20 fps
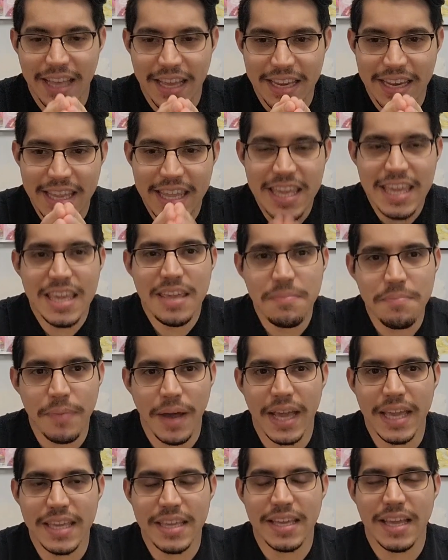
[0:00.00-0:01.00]
That he
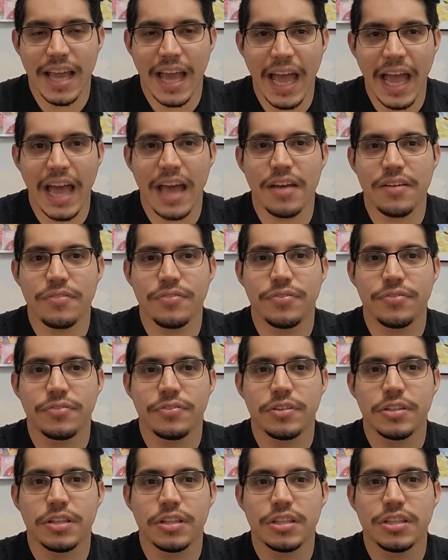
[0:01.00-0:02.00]
might have
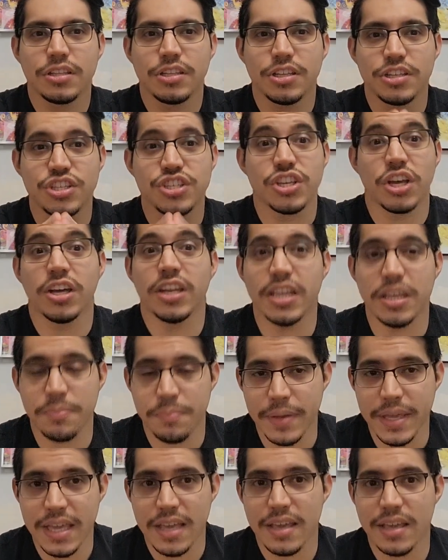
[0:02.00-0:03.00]
the Sunny
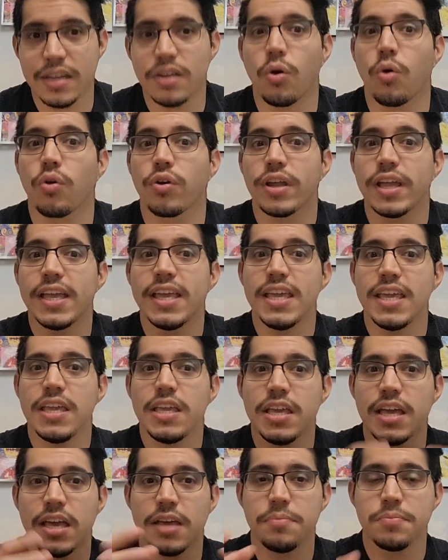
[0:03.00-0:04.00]
be it, or
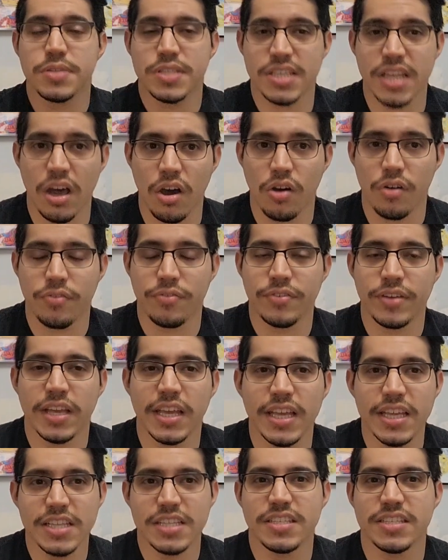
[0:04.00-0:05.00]
he himself
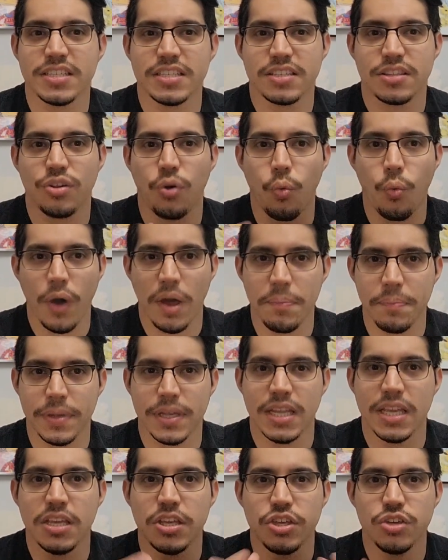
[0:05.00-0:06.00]
is the
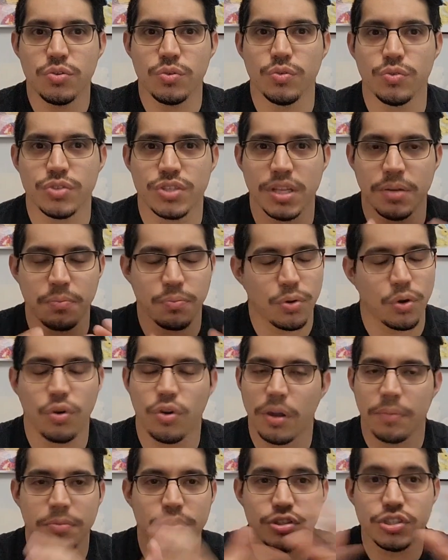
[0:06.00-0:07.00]
weapon he used and
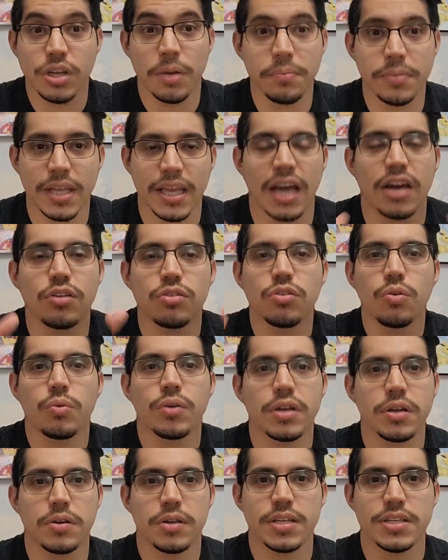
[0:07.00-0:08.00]
programmed or something. I don't know
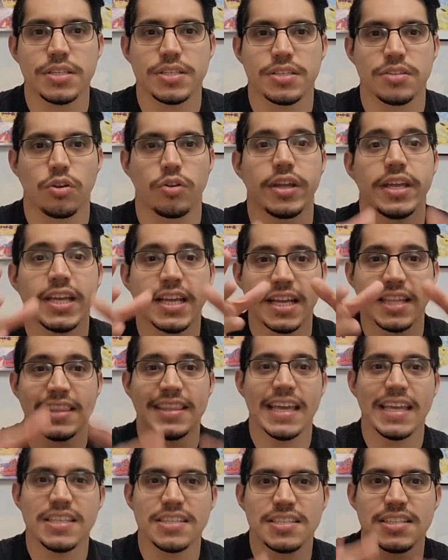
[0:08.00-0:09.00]
what it is. Or he
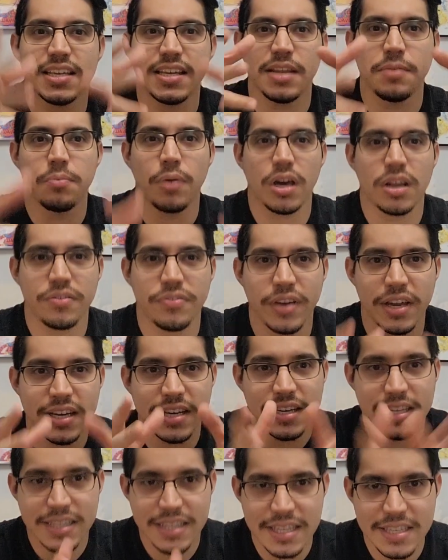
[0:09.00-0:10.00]
condensed it, he
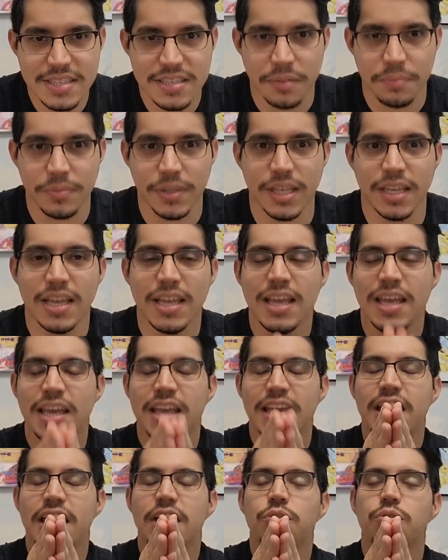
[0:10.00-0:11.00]
modified it, he did something.
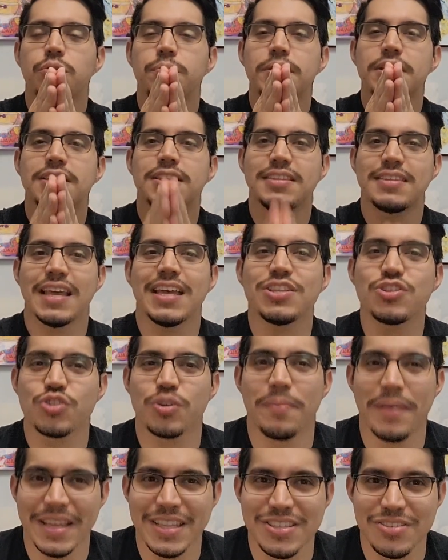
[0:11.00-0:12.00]
It would be
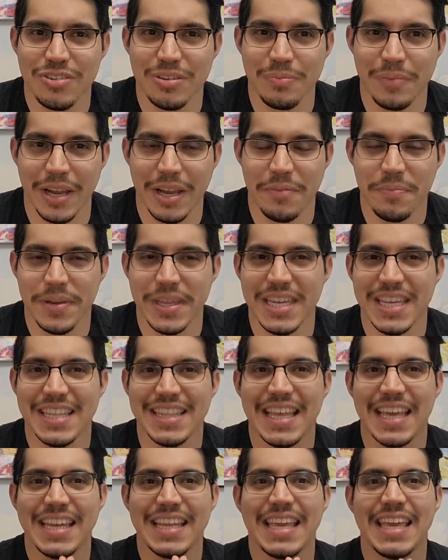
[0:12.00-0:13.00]
detrimental, in my
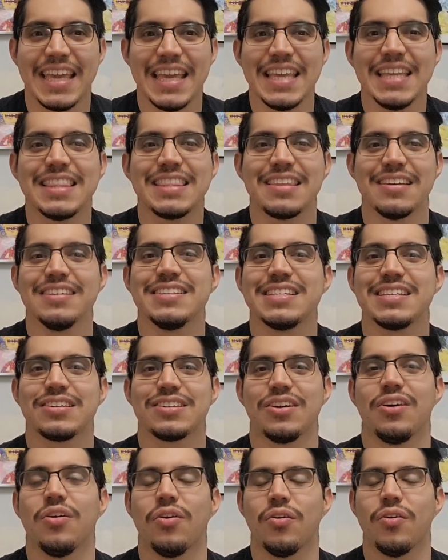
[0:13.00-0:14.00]
opinion, that he
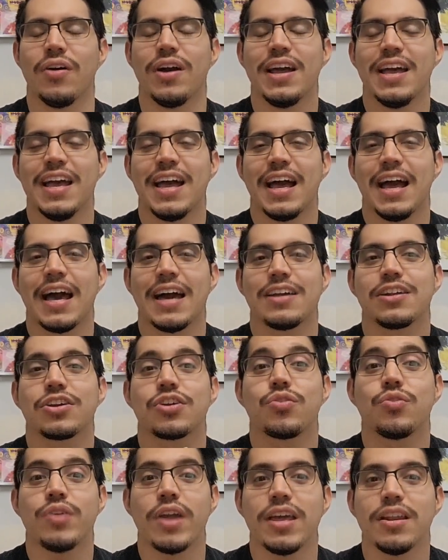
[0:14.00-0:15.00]
doesn't know how to
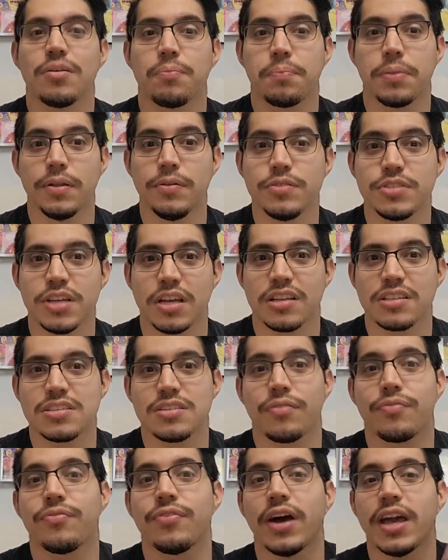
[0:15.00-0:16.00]
create a Pluton
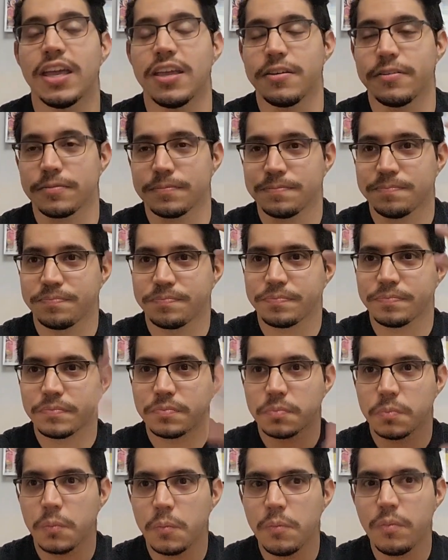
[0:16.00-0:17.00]
to fight
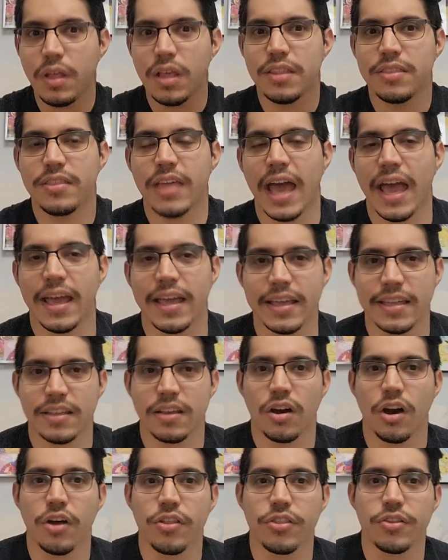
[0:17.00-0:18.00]

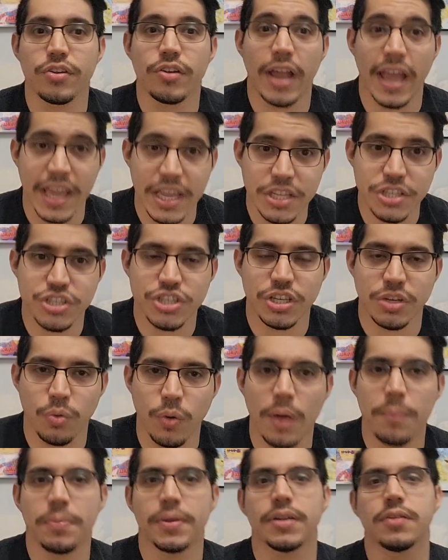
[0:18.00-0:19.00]
that other ancient
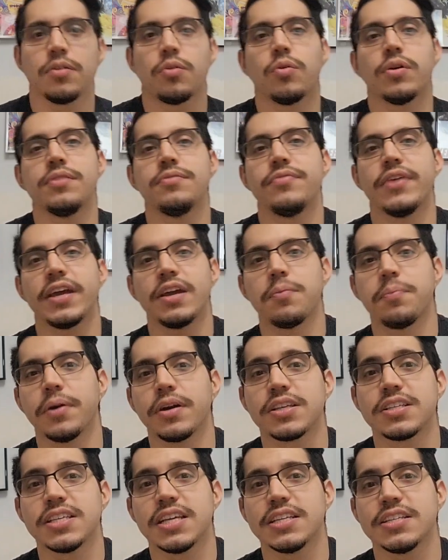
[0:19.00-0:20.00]
weapon. When
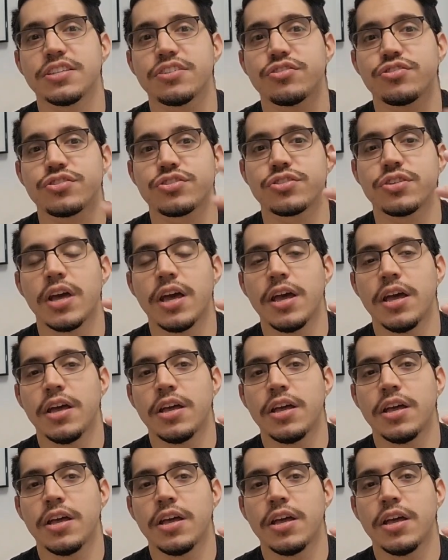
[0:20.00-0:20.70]
Vegapunk says there's